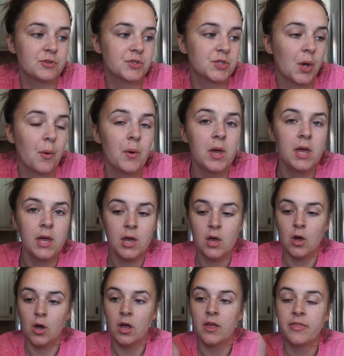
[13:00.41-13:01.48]
So
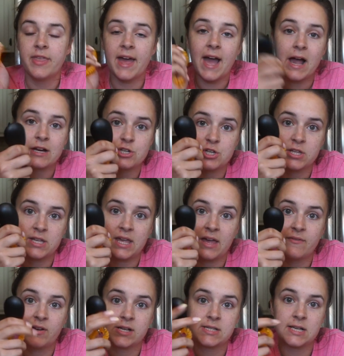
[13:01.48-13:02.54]
they actually
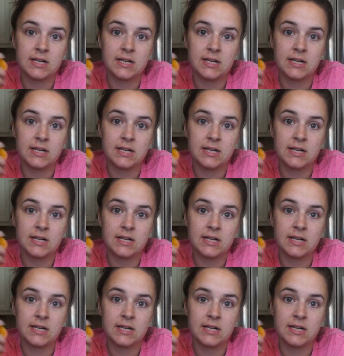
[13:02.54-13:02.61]
gave us